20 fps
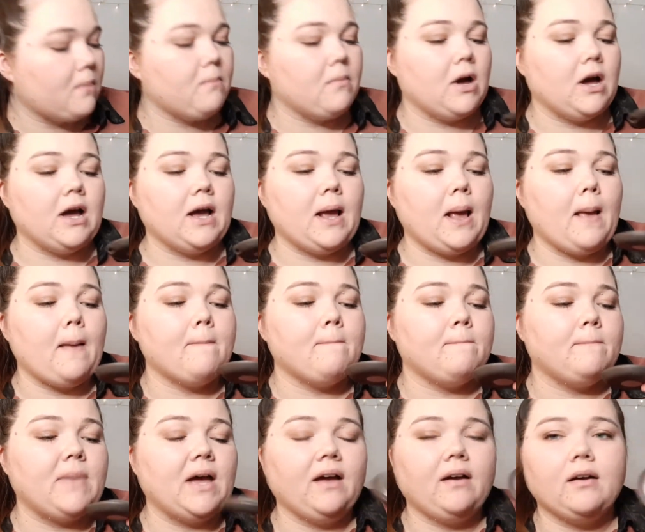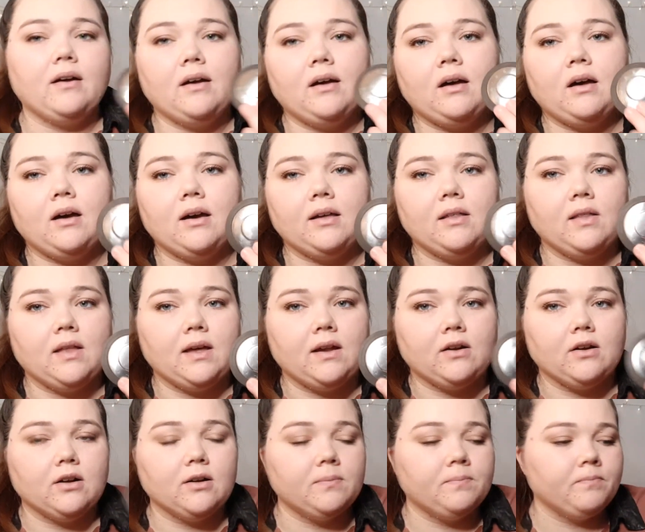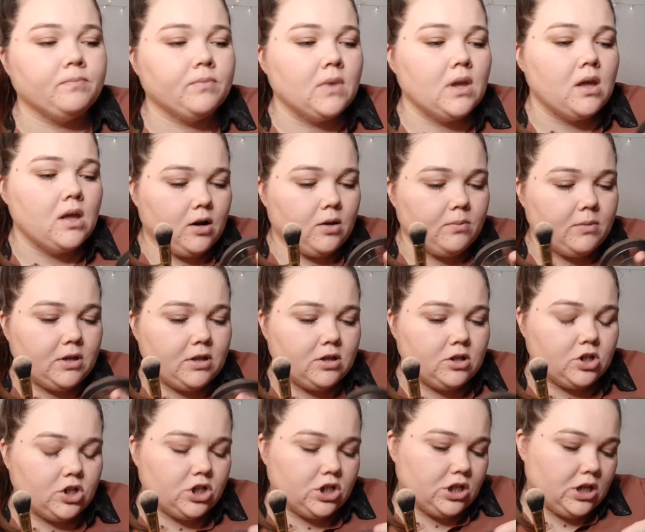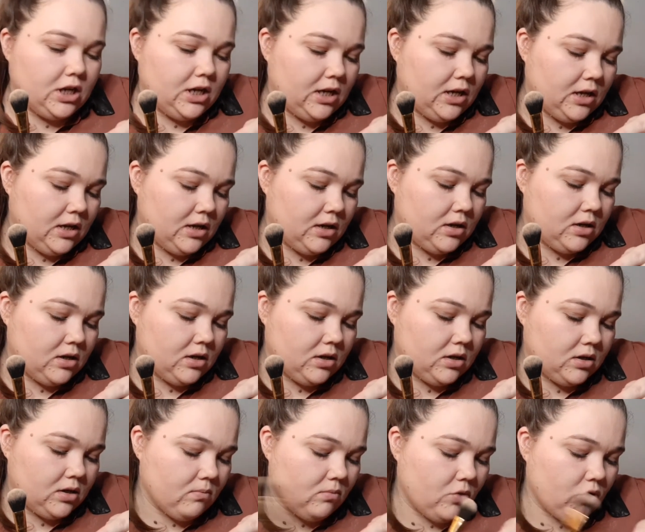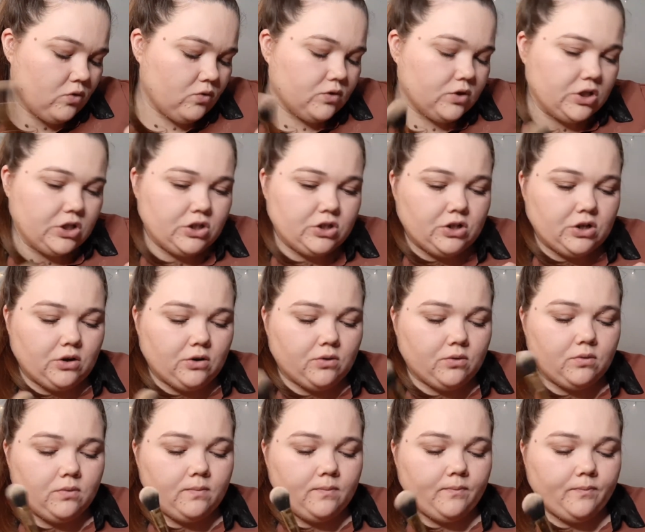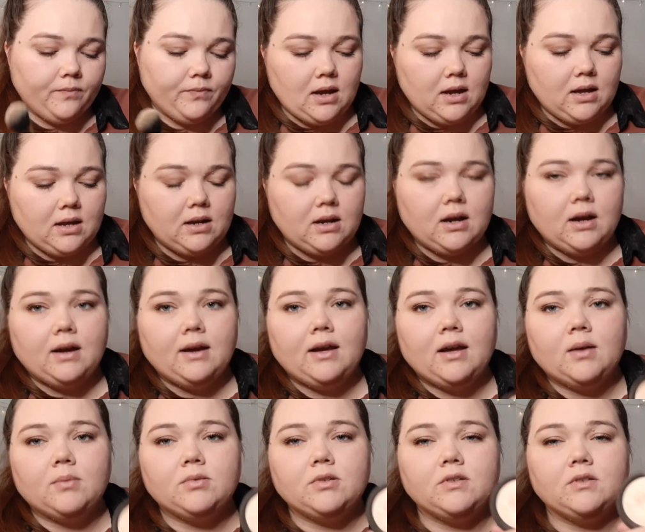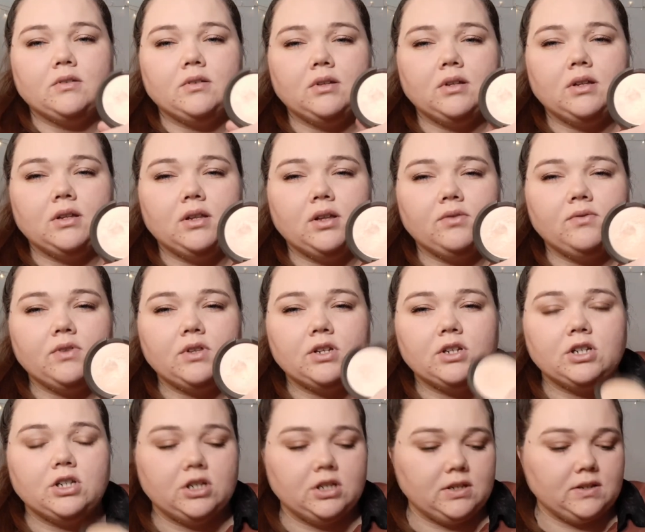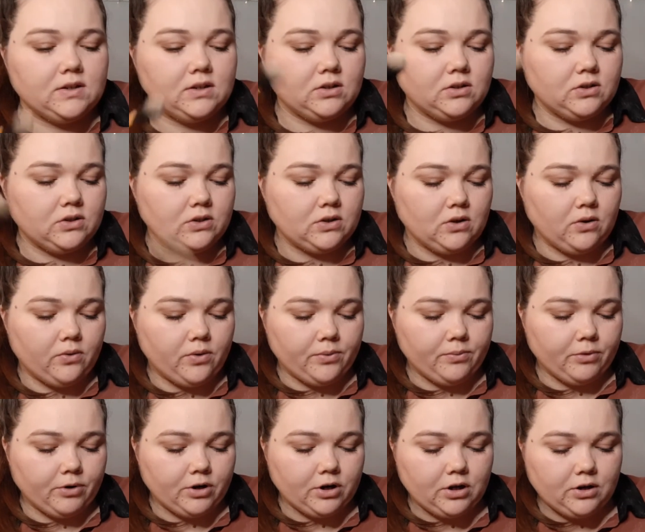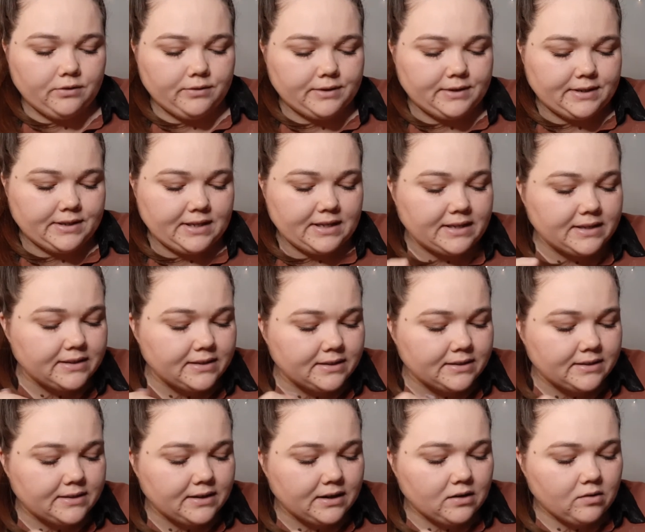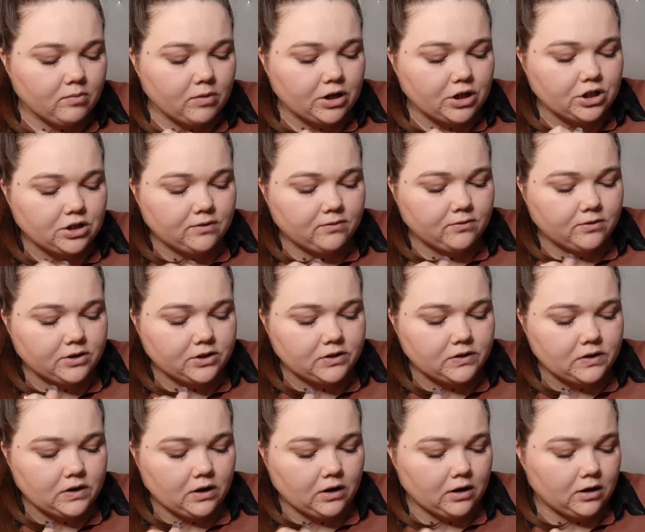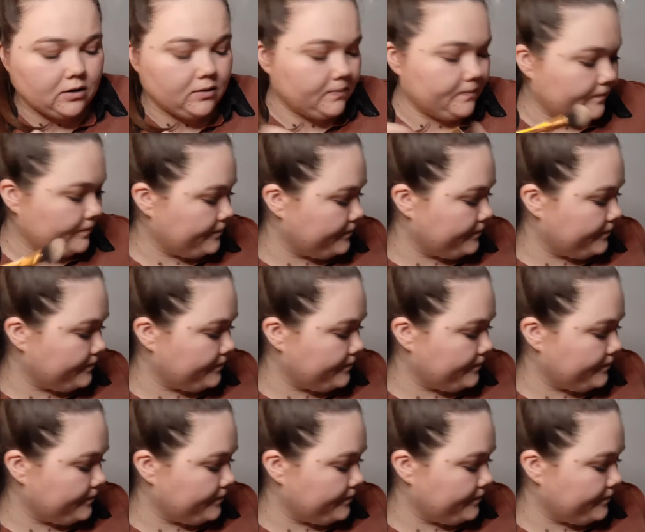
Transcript: My Becca highlighter in the shade Moonstone, and I absolutely love this, so I'm gonna use this instead of my Jeffree Star.